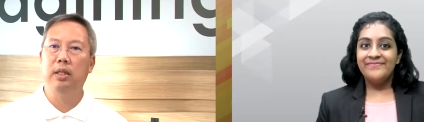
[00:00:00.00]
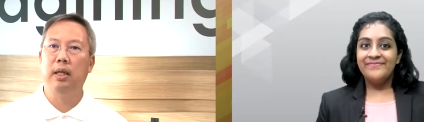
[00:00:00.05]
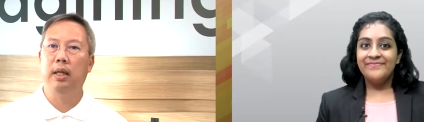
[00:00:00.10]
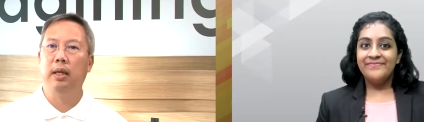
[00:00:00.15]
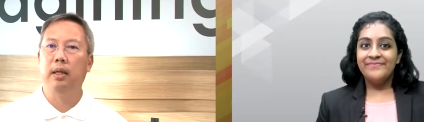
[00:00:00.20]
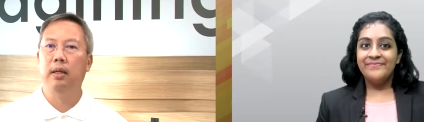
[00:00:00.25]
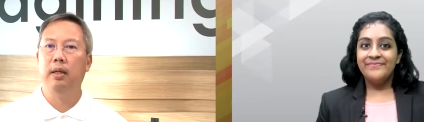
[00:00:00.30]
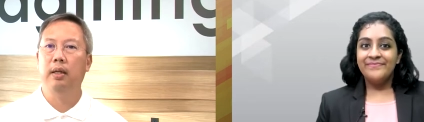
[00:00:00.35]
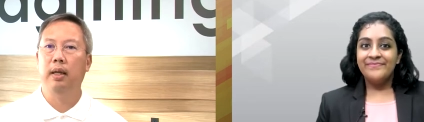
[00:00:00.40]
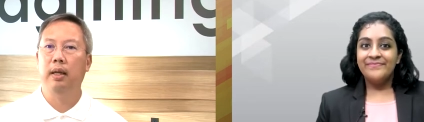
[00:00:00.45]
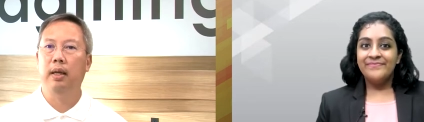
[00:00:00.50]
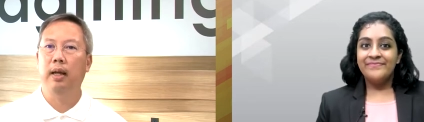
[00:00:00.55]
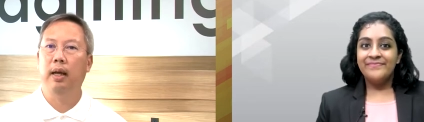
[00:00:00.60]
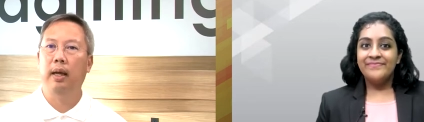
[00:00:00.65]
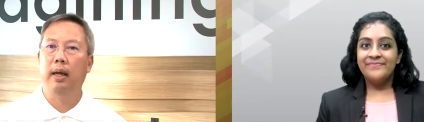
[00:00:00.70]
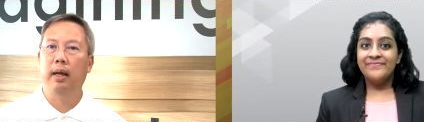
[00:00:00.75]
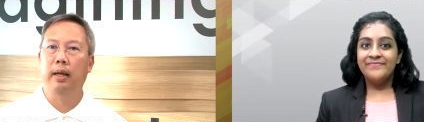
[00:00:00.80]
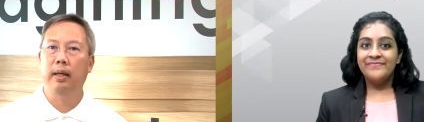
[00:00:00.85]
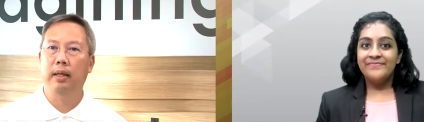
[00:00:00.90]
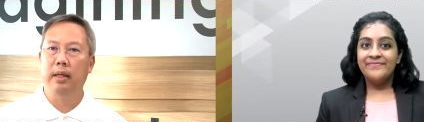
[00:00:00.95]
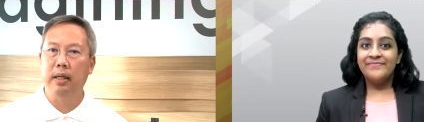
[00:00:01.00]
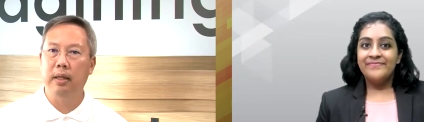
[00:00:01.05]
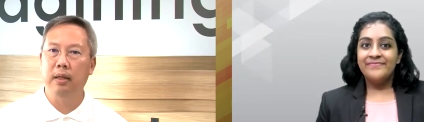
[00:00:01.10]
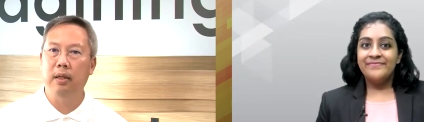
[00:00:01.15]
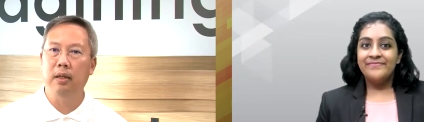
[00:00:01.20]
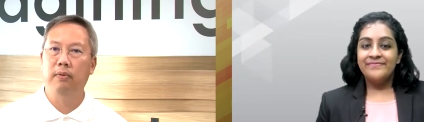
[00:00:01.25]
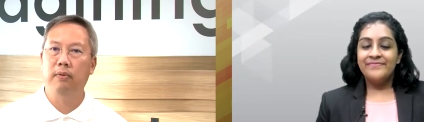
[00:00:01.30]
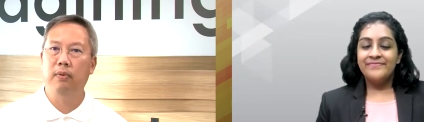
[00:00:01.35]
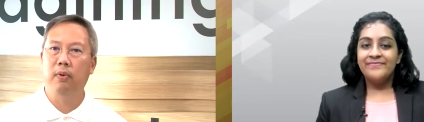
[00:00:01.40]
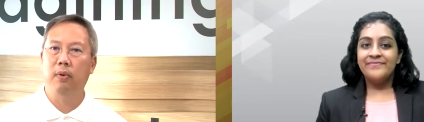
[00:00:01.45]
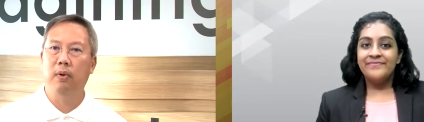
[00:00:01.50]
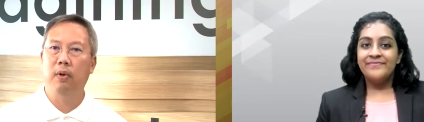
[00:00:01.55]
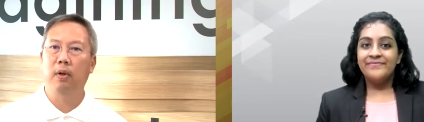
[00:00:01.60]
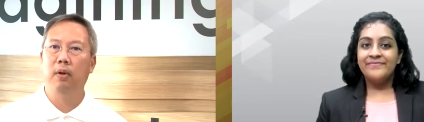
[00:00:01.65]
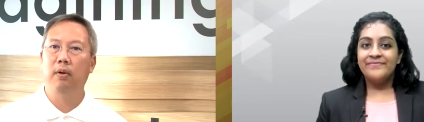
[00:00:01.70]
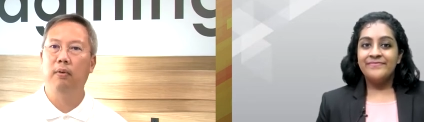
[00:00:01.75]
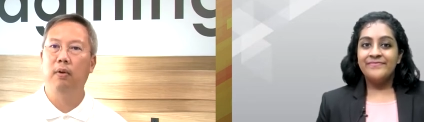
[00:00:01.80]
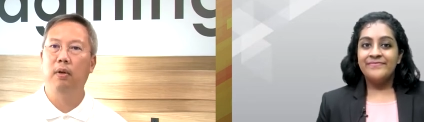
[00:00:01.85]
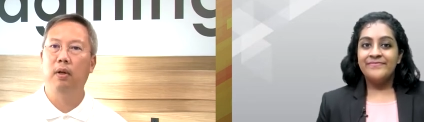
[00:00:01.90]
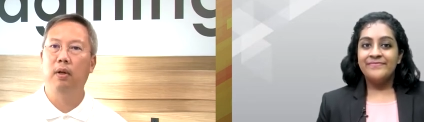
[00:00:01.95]
Speaker 1: that, that are needed
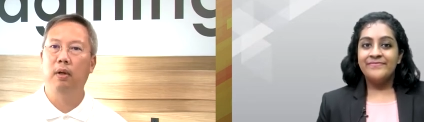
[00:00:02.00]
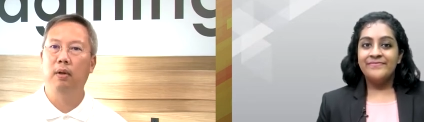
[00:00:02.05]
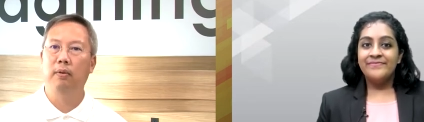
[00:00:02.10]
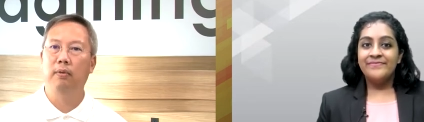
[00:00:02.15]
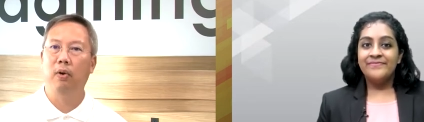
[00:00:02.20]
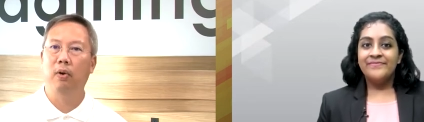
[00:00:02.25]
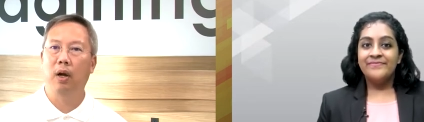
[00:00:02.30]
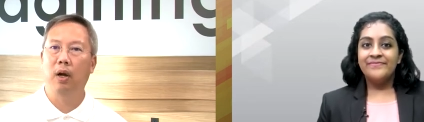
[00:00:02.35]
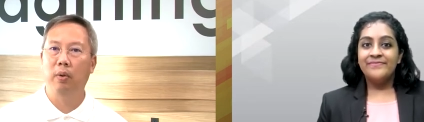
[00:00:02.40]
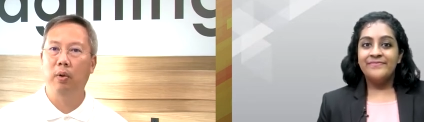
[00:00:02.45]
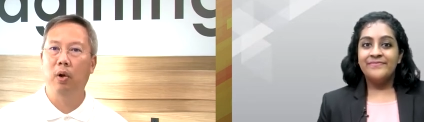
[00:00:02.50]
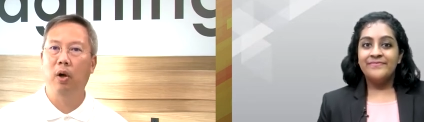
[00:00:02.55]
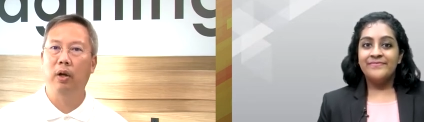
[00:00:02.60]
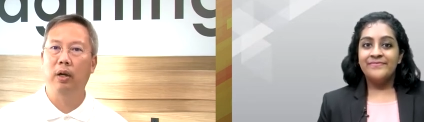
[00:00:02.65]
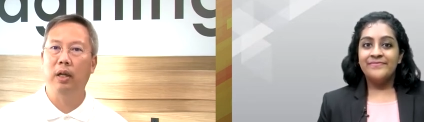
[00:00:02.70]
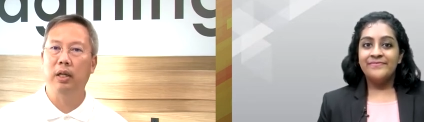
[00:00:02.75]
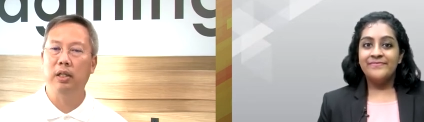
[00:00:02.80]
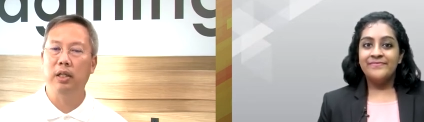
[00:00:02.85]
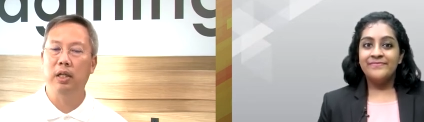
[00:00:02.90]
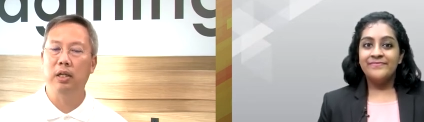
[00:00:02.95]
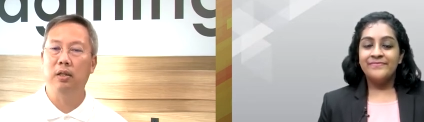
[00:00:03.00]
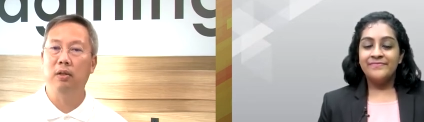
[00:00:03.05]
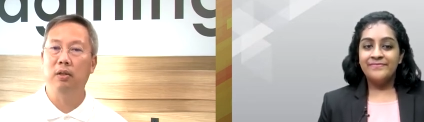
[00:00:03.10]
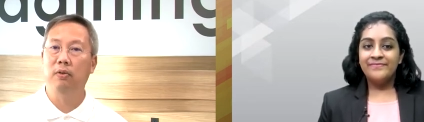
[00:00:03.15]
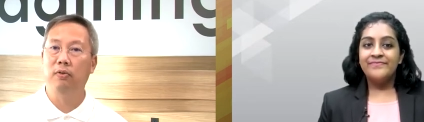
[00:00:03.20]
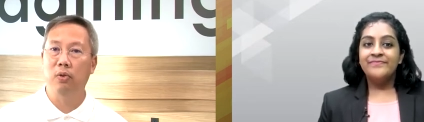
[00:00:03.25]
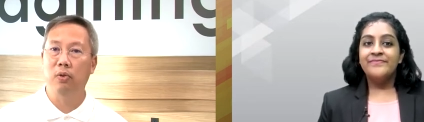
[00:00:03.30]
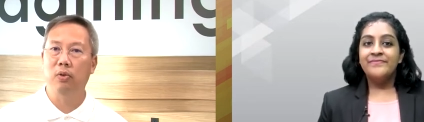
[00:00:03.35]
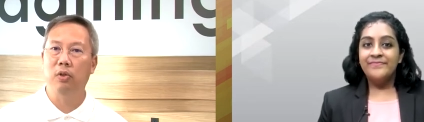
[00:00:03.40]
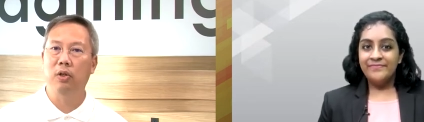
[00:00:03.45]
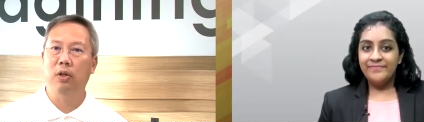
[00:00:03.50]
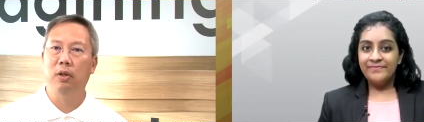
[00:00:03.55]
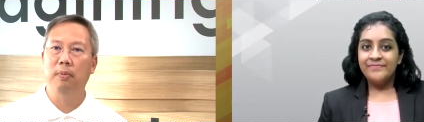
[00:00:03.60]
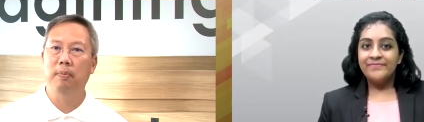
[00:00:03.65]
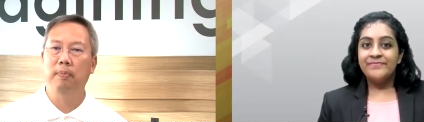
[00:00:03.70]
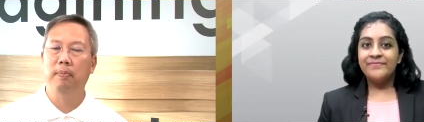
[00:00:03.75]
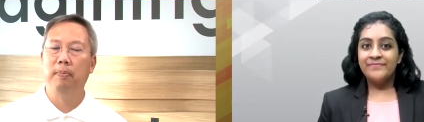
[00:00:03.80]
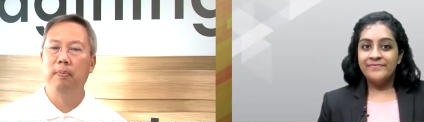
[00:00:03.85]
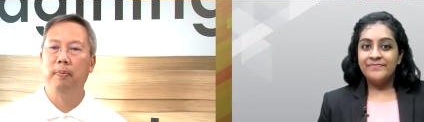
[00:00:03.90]
for, uh, for our organization future.